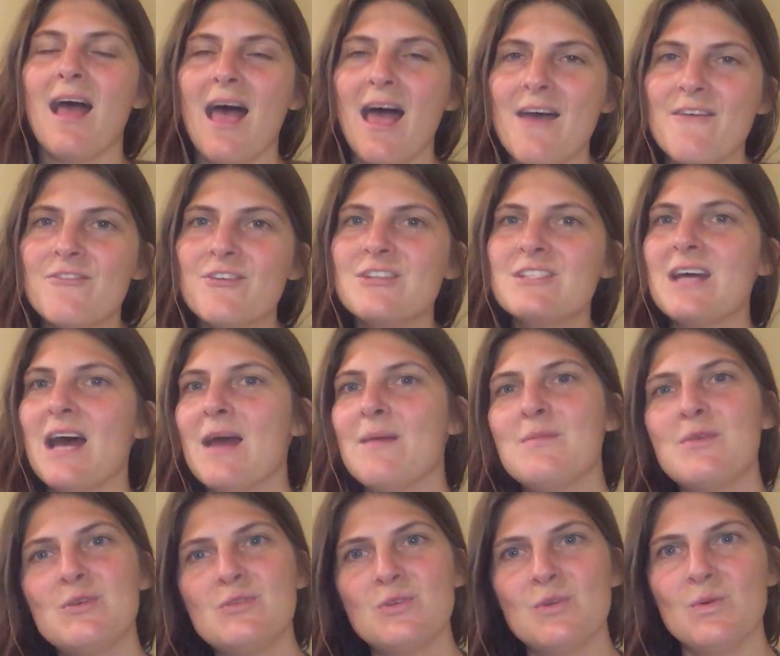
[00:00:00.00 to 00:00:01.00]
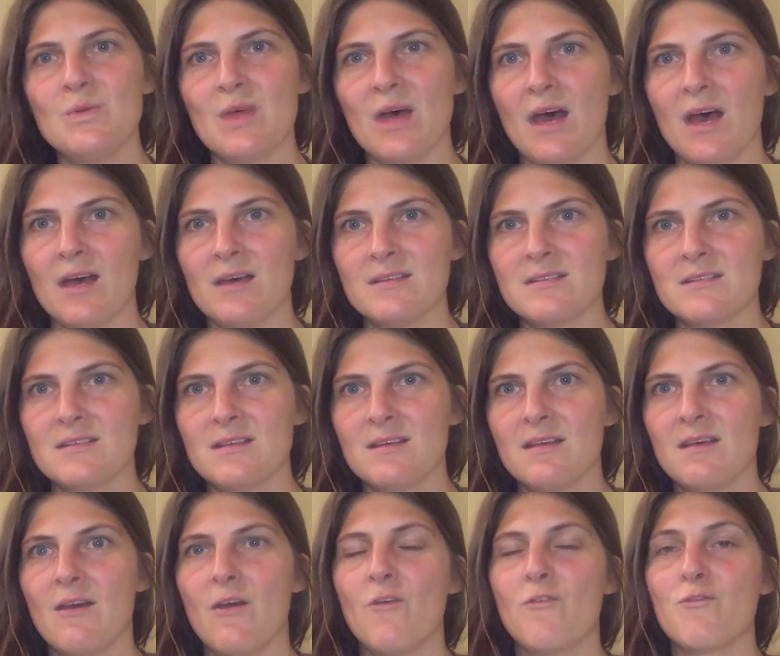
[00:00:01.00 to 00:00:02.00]
Every time you do that,
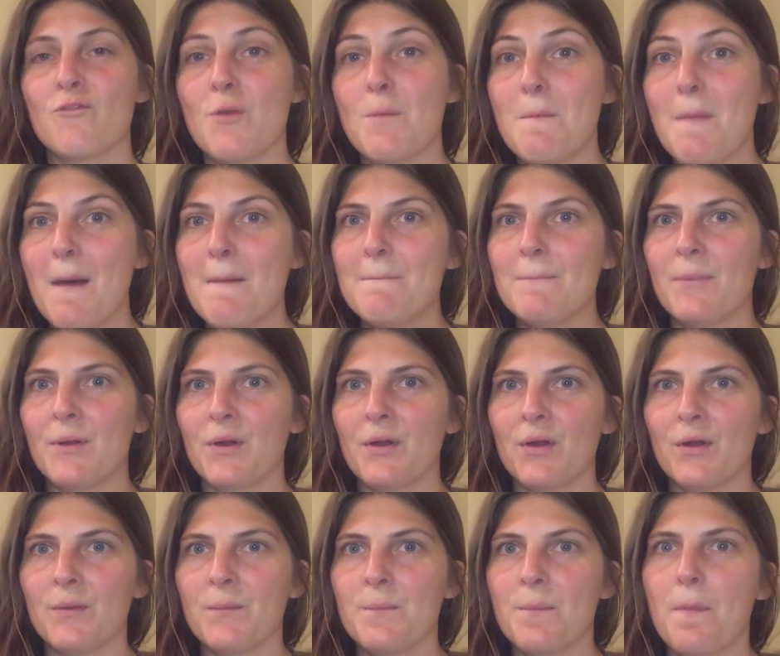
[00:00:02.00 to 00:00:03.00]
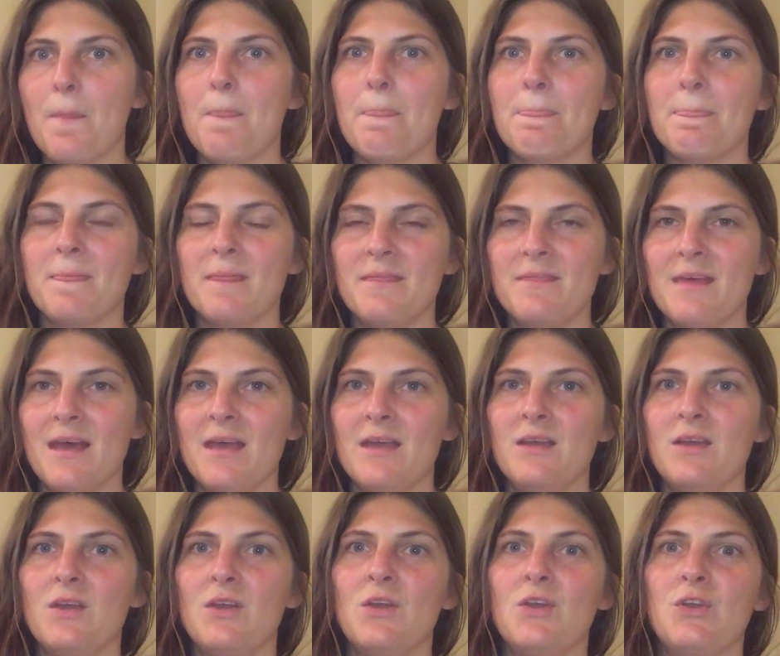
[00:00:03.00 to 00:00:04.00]
remember
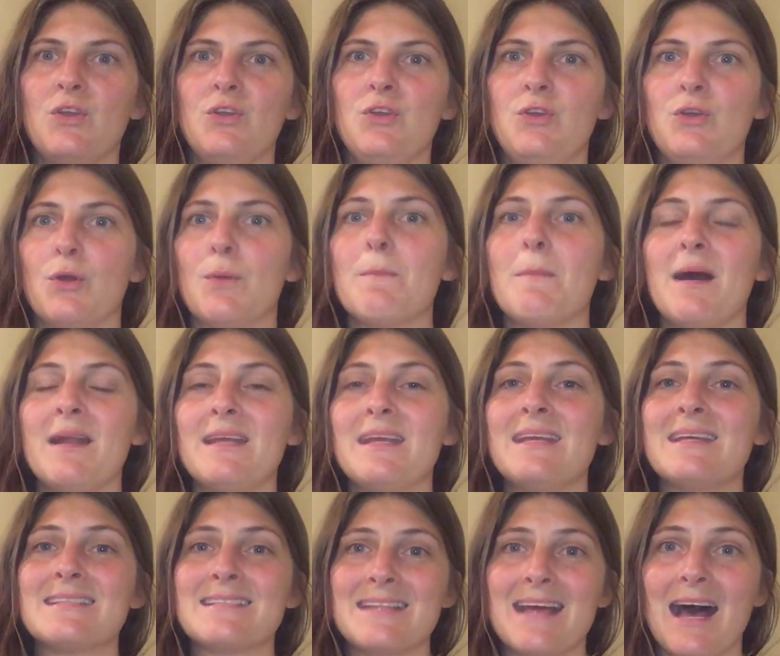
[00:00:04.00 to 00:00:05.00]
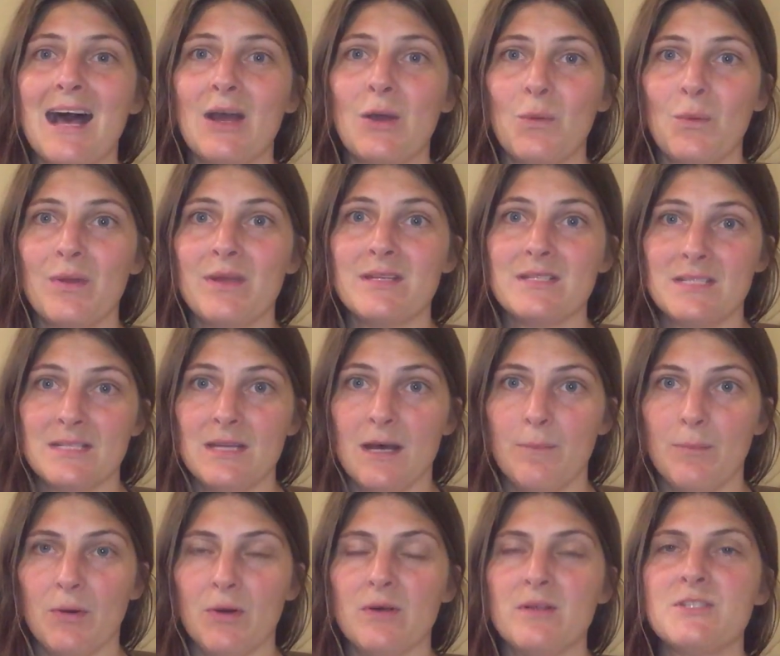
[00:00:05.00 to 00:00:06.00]
that your money is not going to
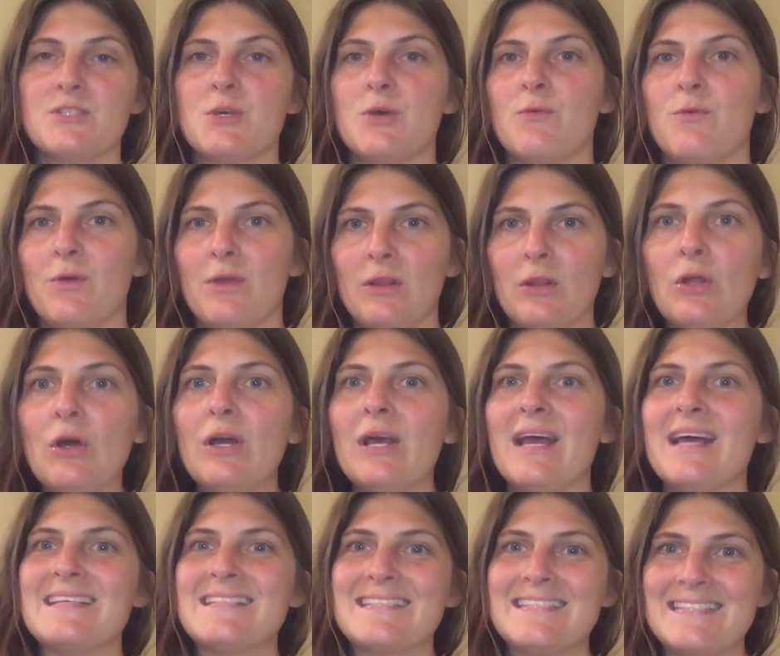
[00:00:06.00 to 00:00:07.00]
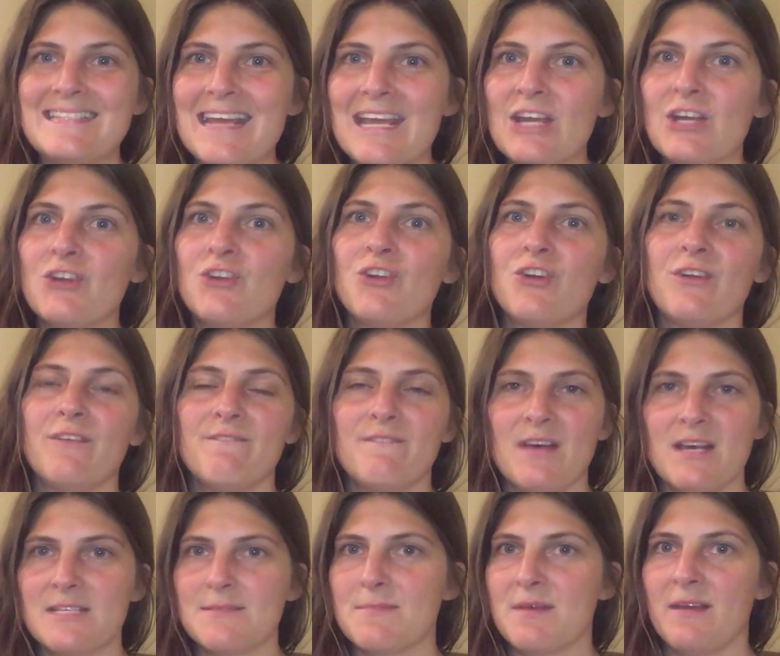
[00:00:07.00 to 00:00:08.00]
double. And so if we look at standard
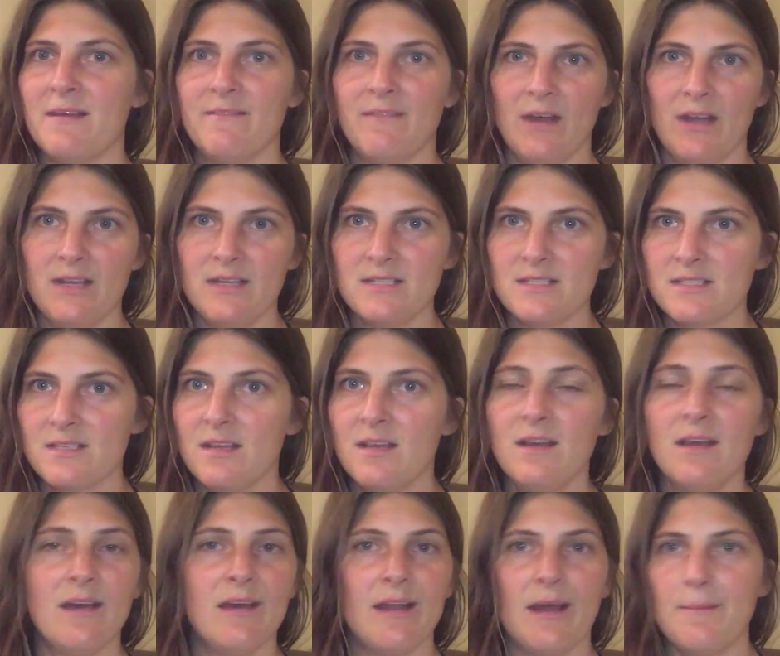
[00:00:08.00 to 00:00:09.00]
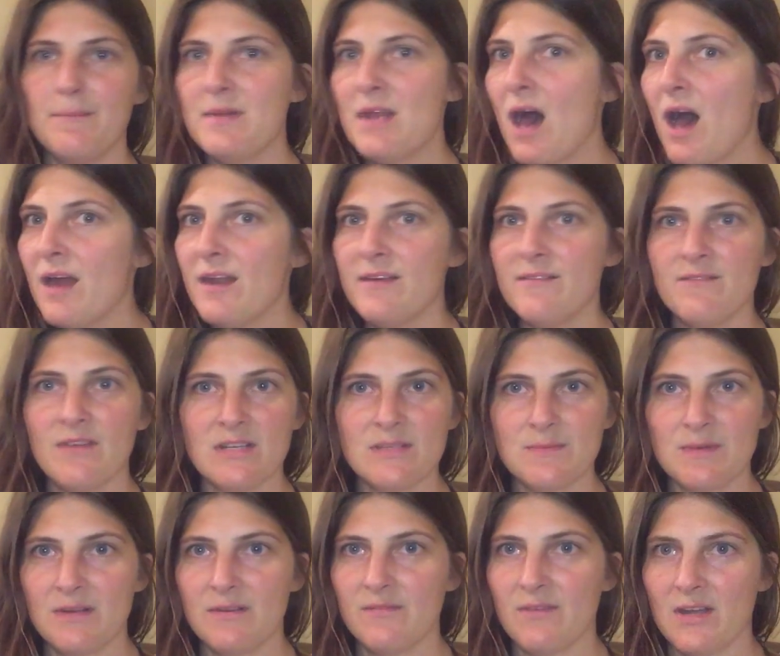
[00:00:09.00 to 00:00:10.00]
investment advice, and I'm not an
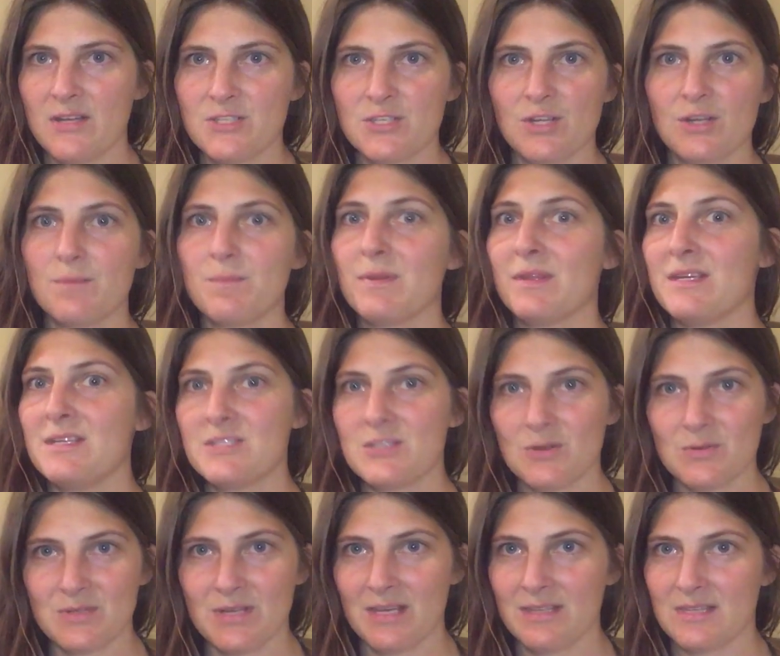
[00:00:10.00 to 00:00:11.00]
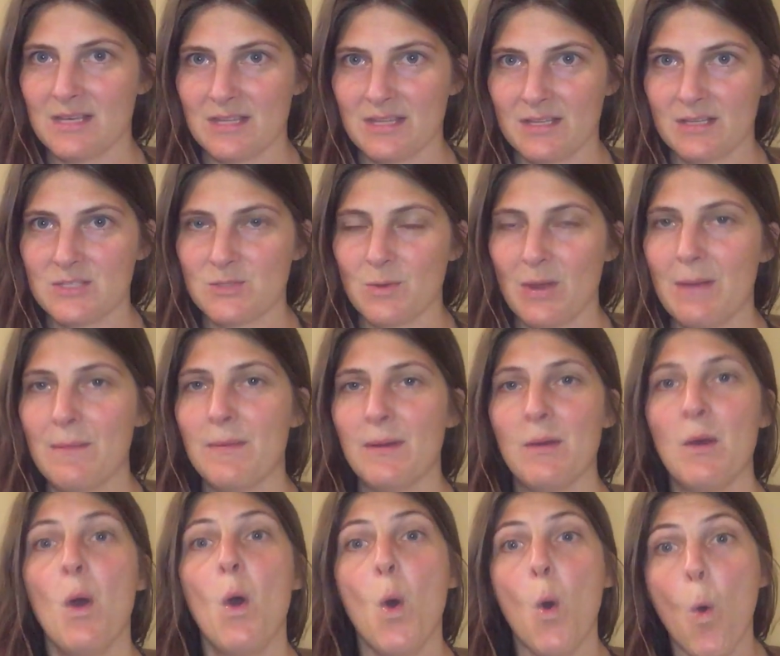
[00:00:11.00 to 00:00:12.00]
investment advisor, please don't take that this way,
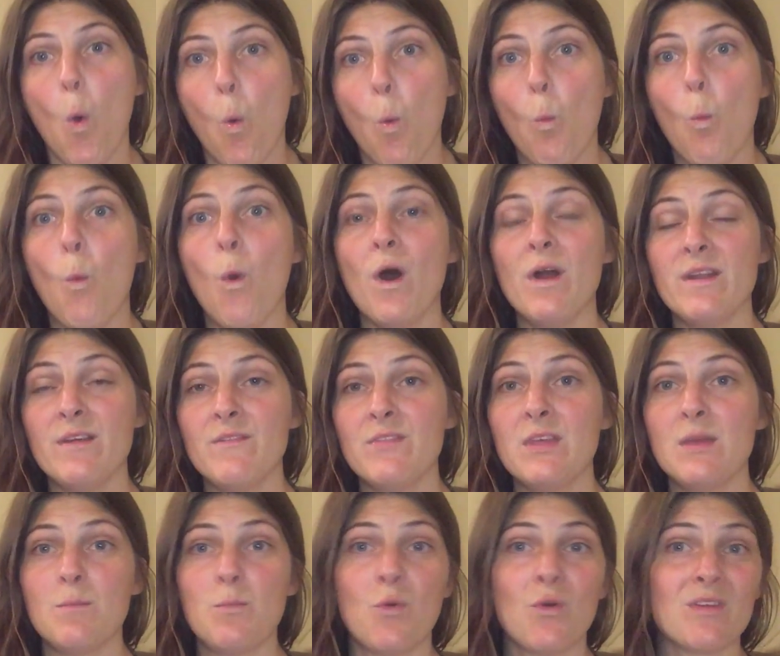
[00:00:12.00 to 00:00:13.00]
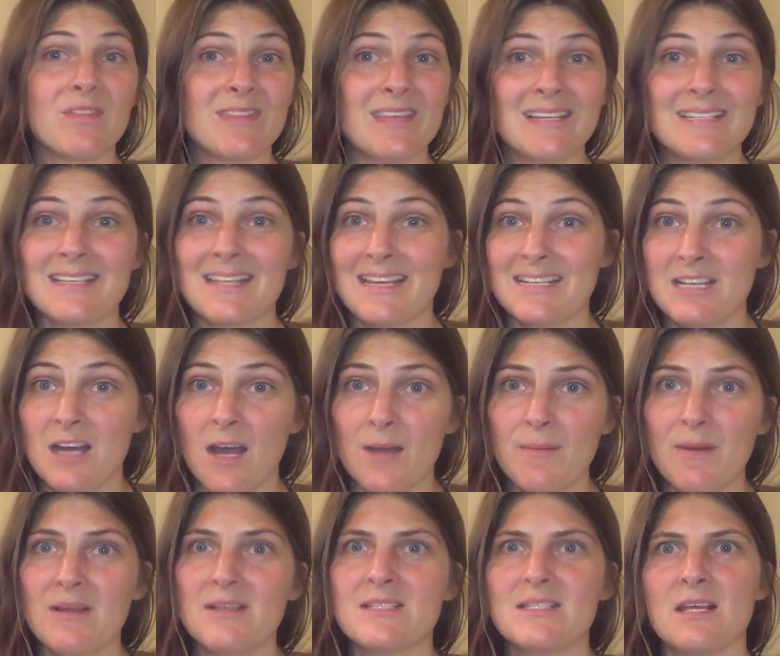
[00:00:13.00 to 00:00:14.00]
but one of the important things that they
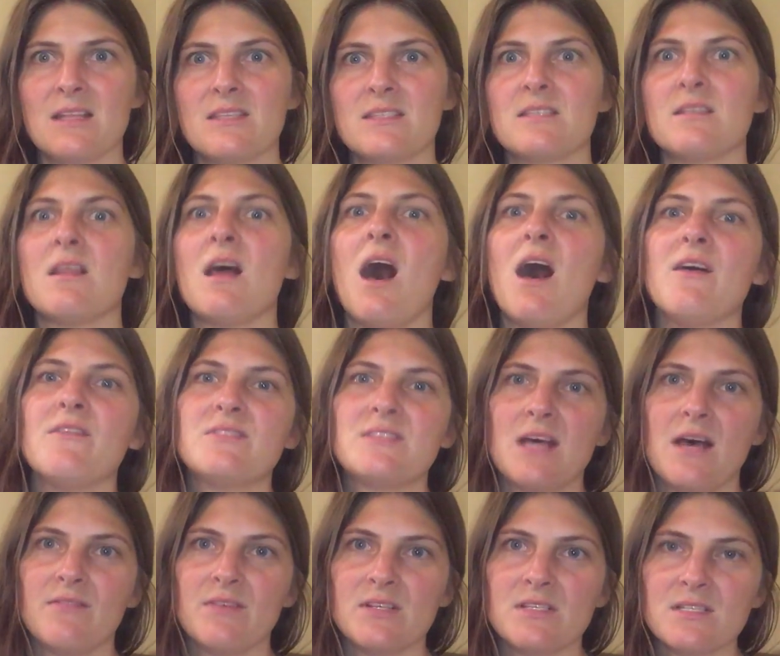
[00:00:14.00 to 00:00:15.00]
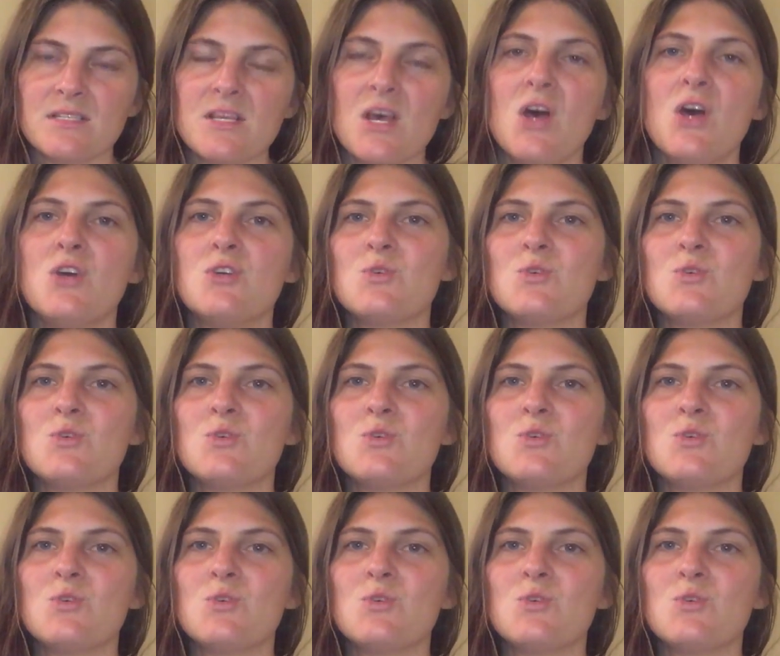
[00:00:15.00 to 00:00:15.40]
talk about is the law of sevens.